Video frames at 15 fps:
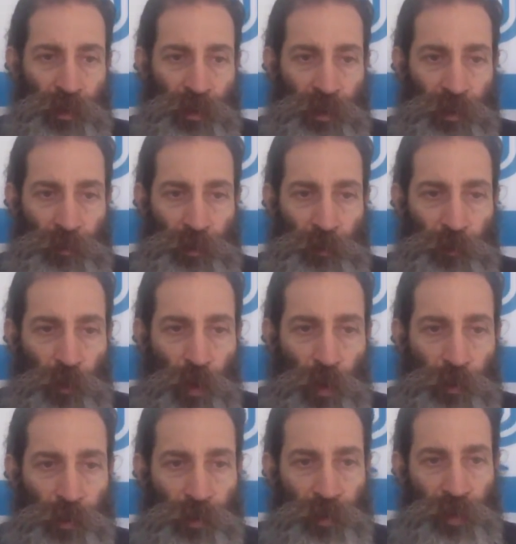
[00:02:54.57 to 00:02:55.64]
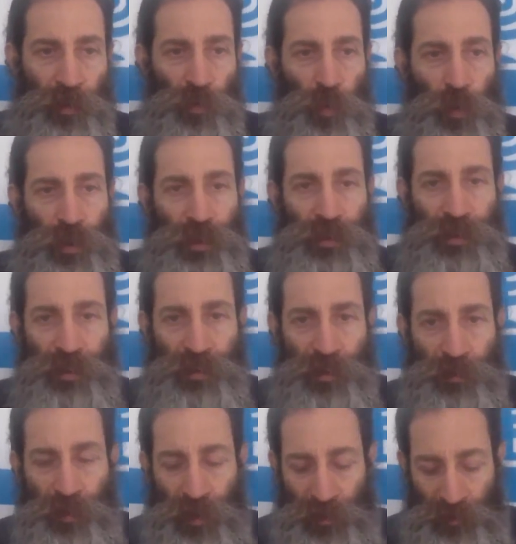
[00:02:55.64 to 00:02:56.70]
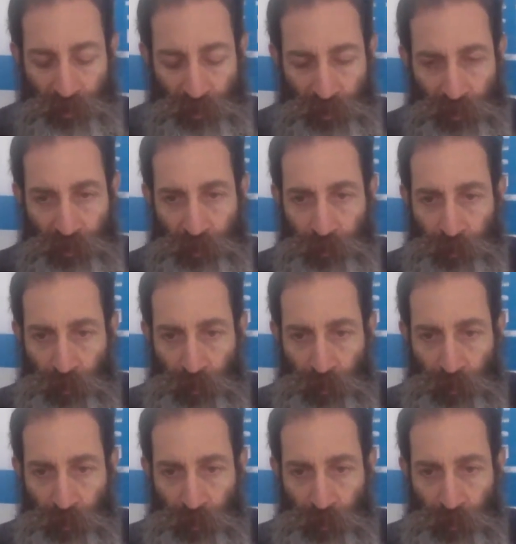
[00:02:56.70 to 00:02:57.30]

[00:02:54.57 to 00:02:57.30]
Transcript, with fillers: And before we read 26 of Exodus,